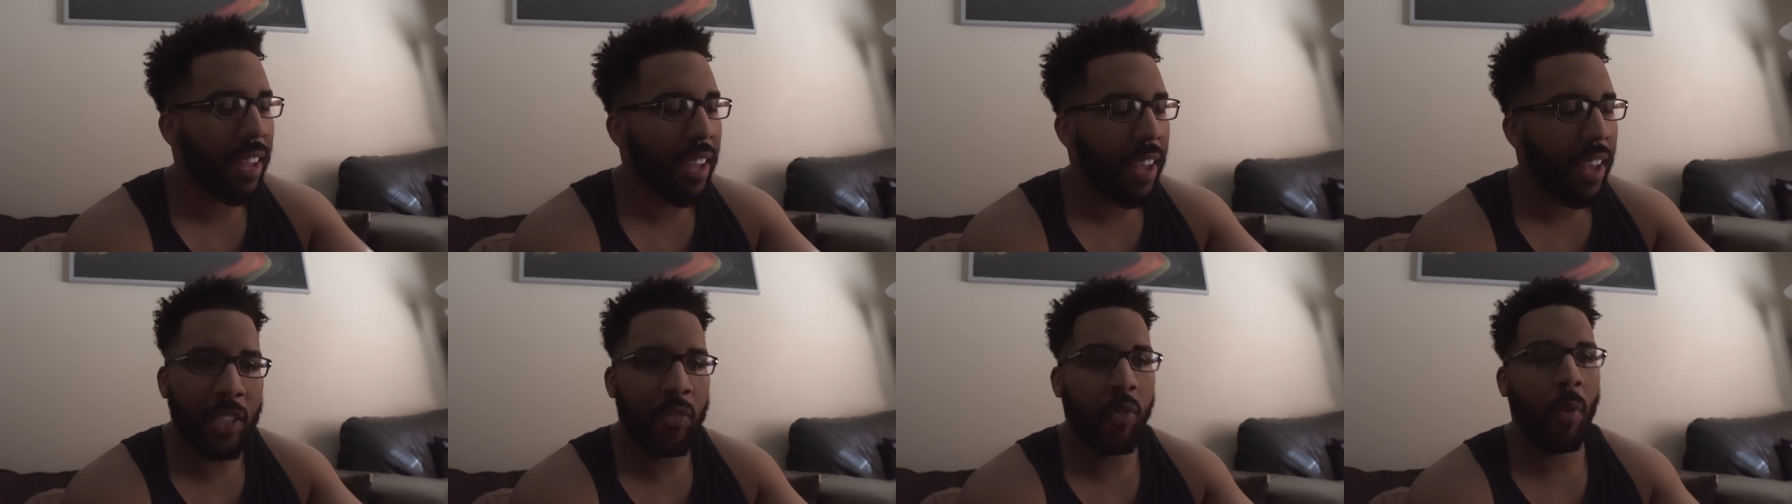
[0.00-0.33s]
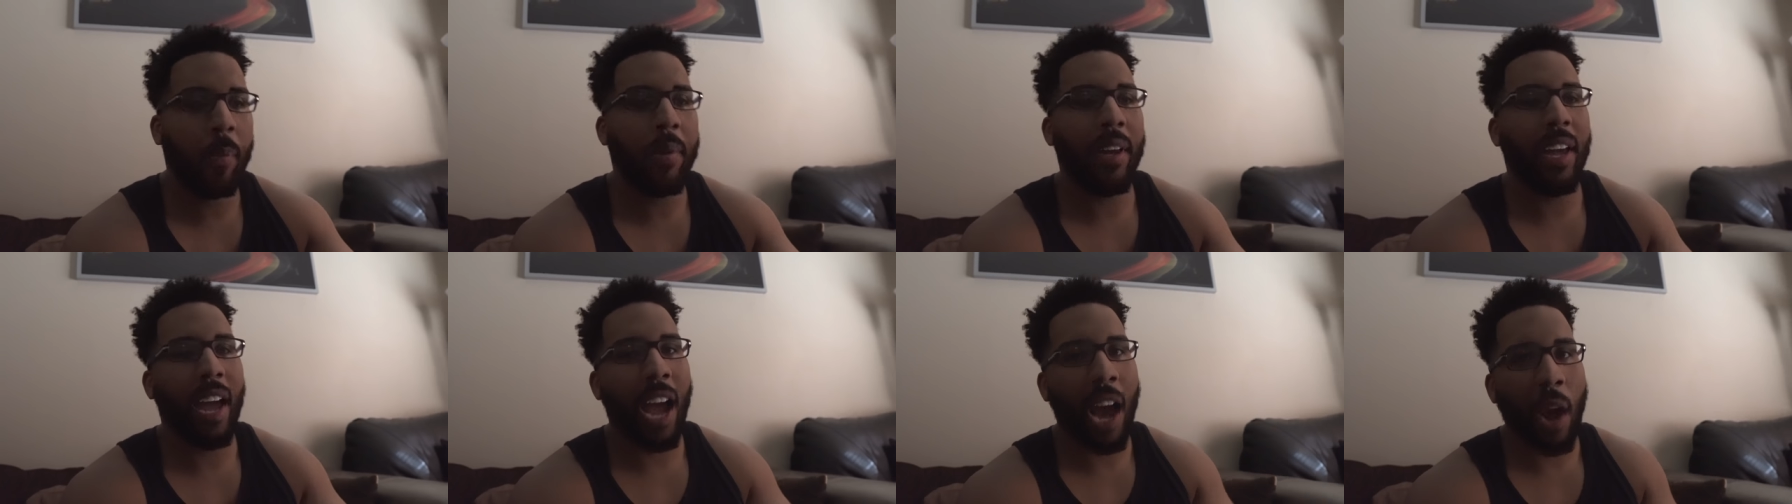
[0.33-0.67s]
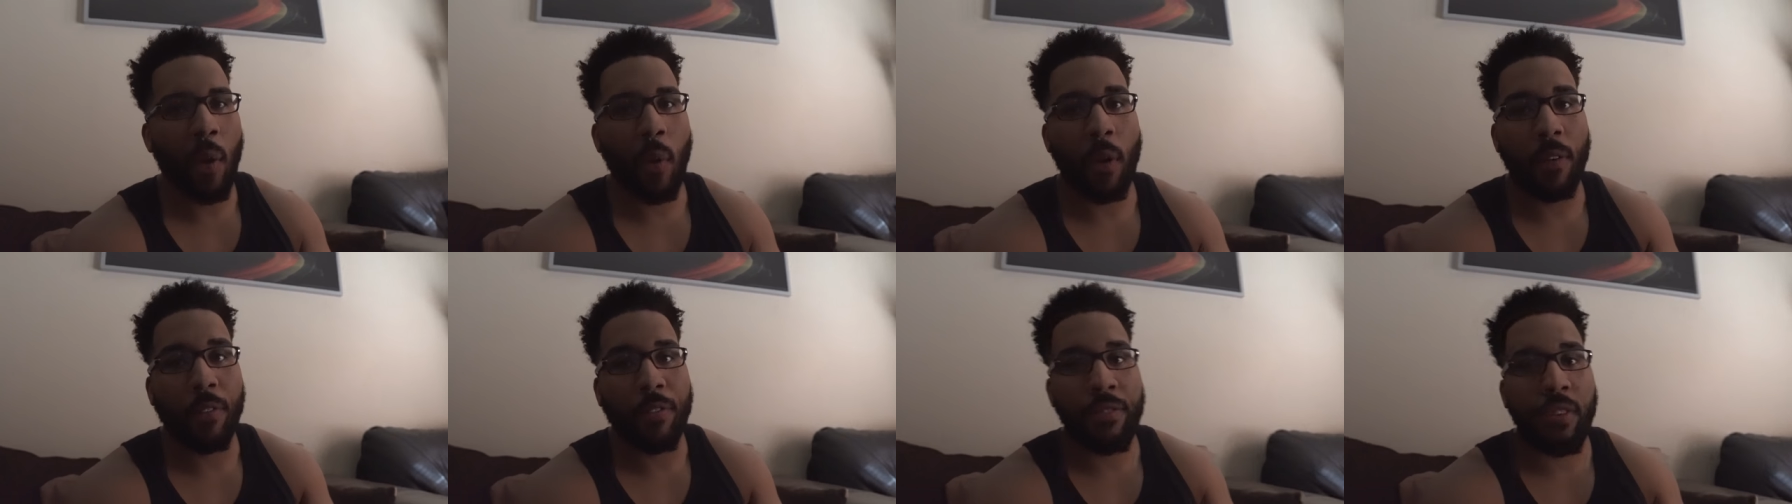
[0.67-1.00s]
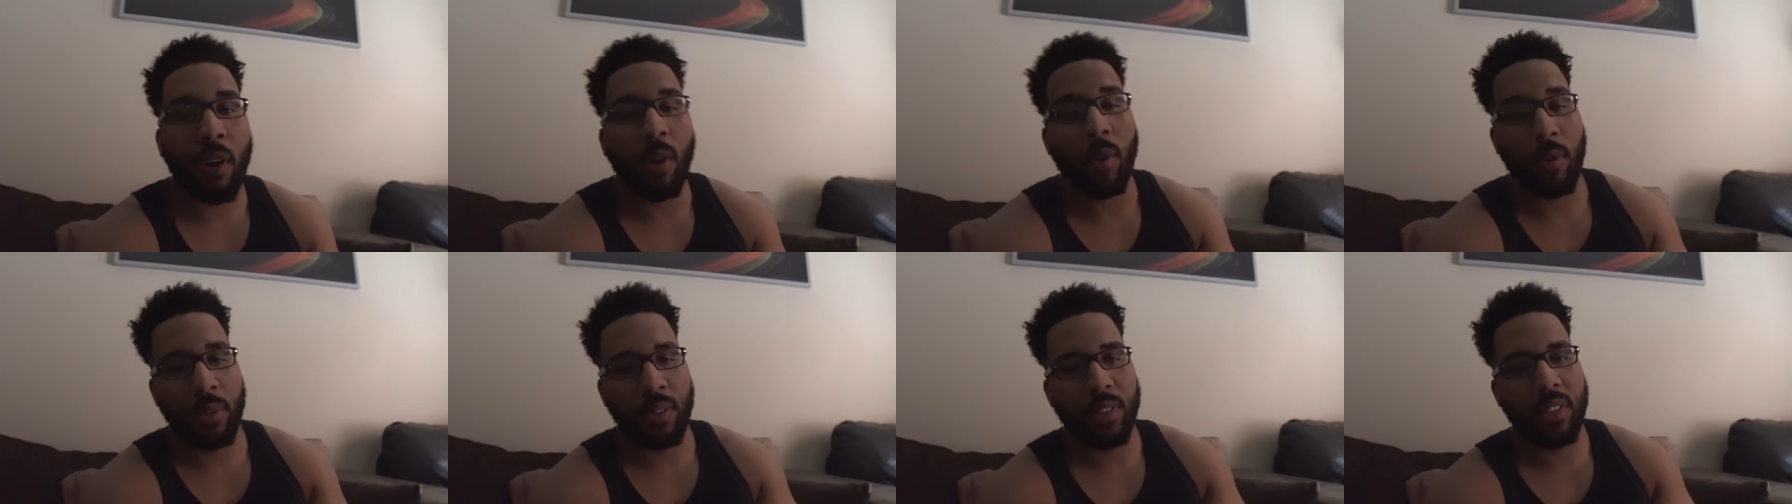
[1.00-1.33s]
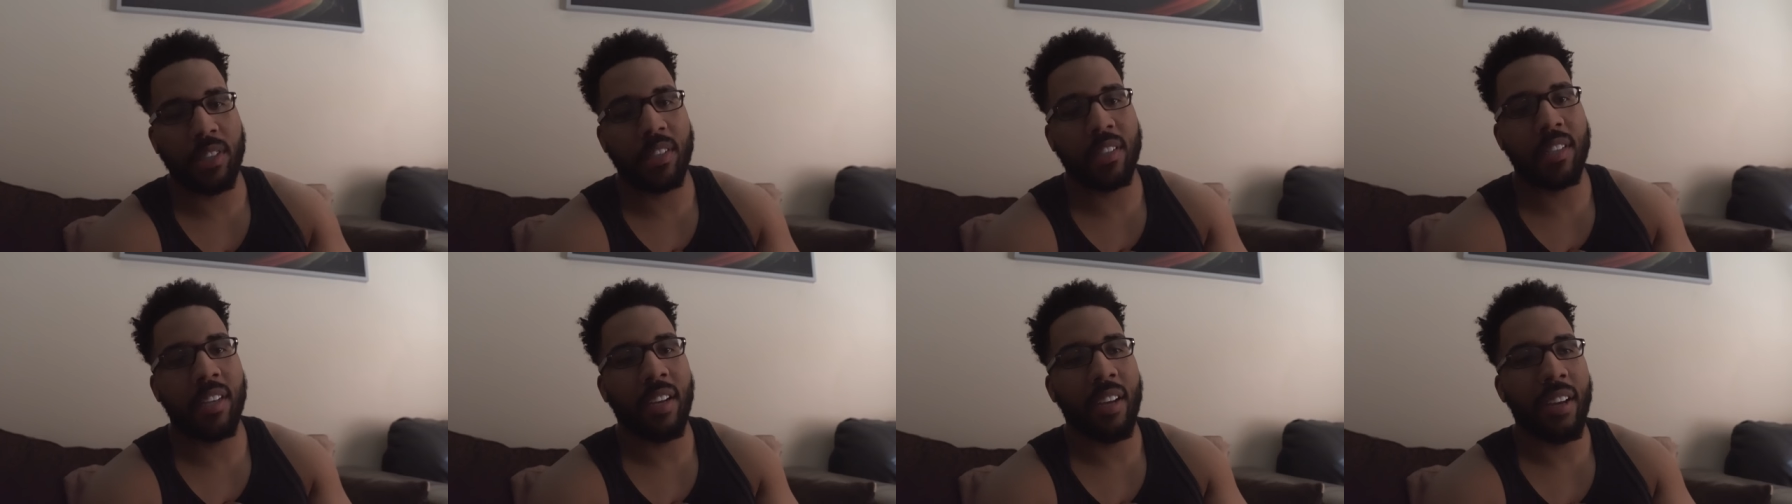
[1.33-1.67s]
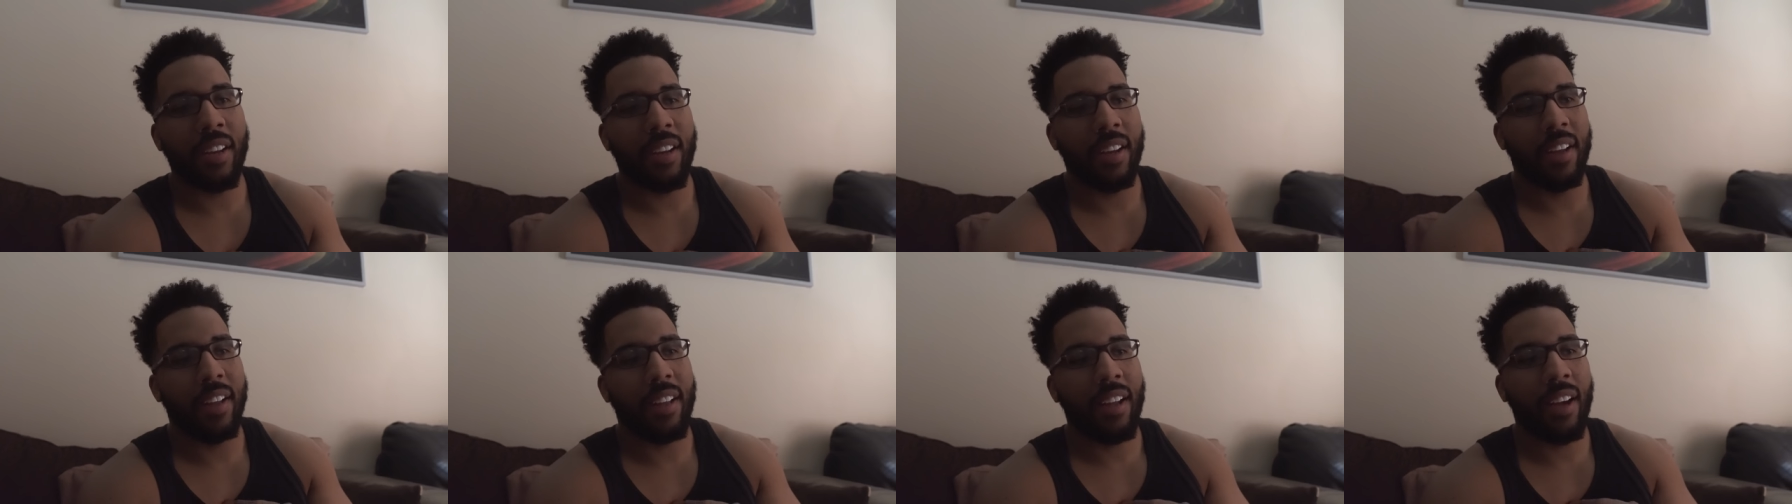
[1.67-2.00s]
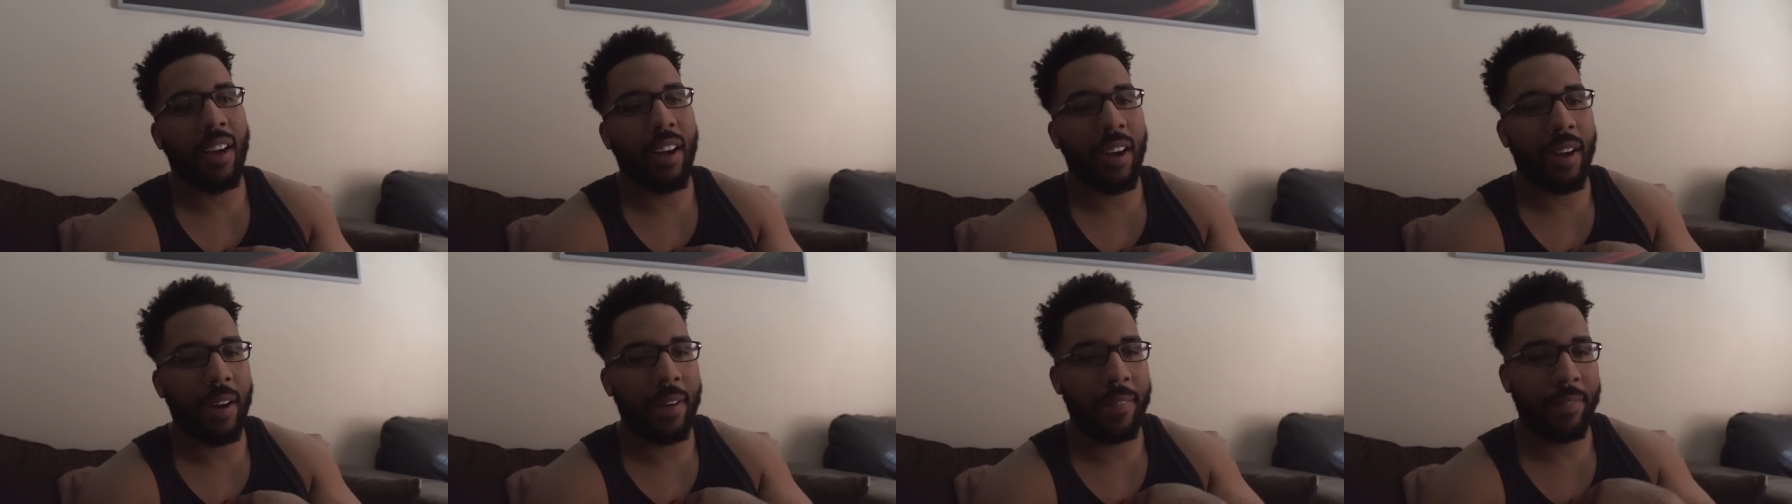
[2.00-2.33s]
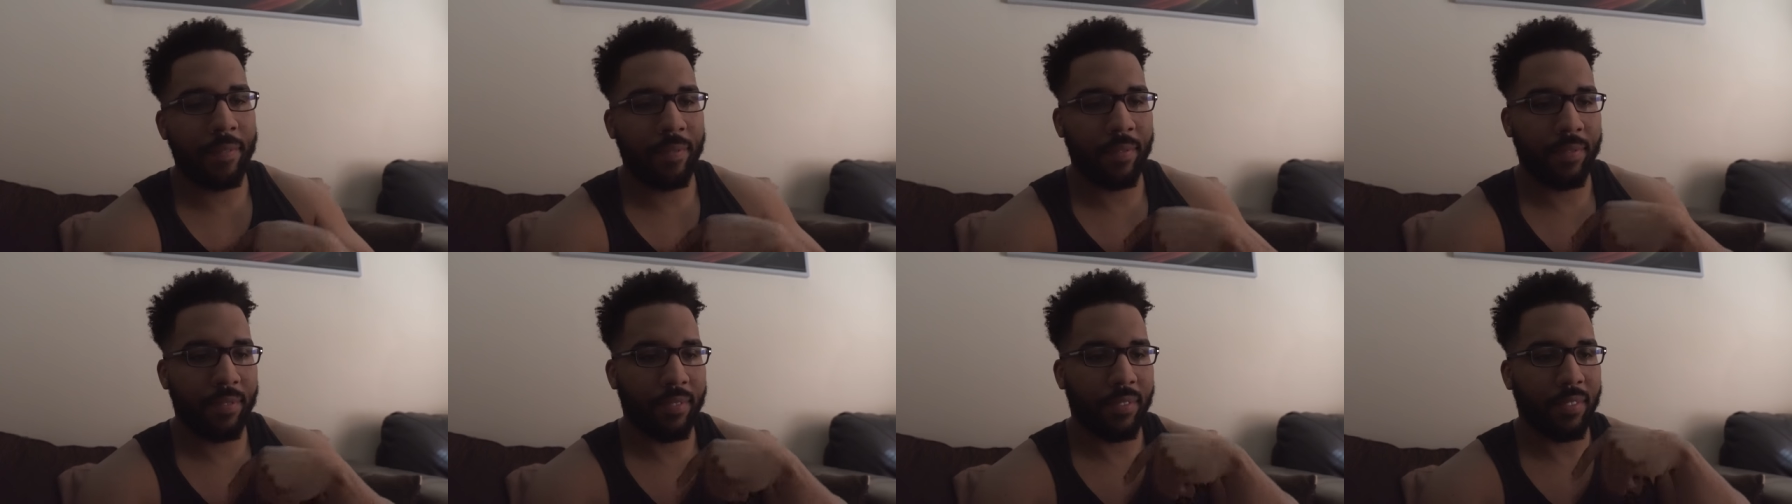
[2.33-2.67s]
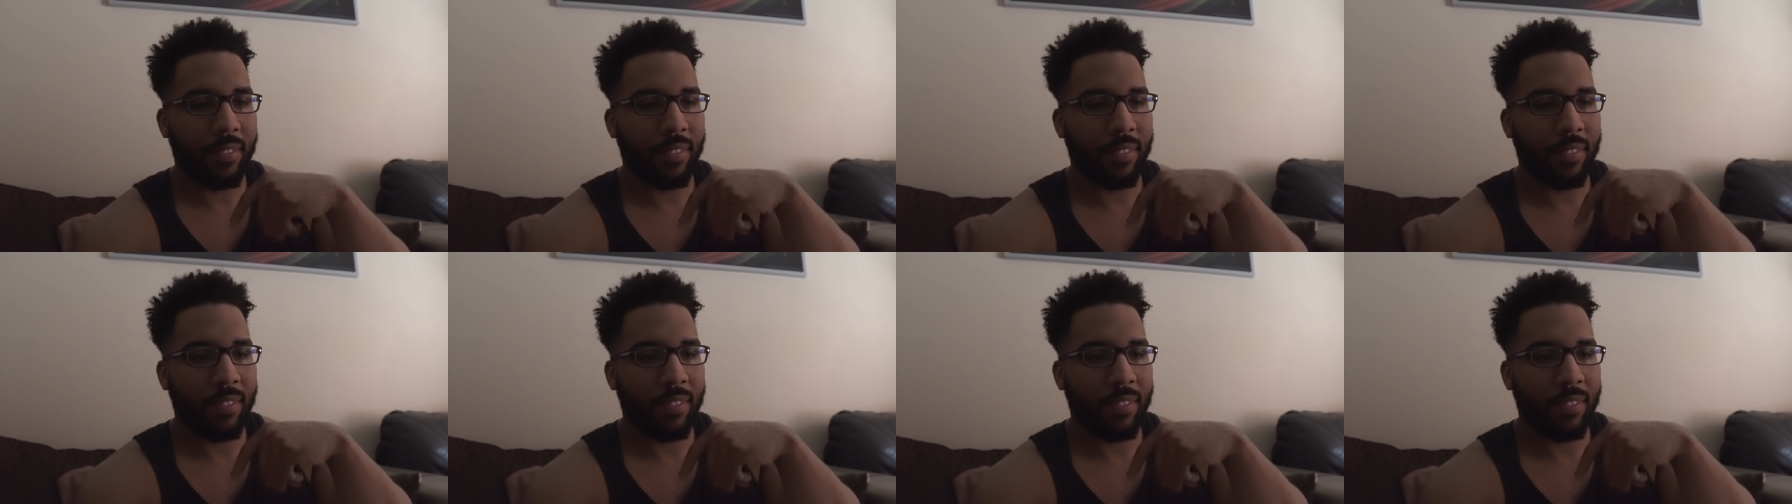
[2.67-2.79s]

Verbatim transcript: This will be our first. Um,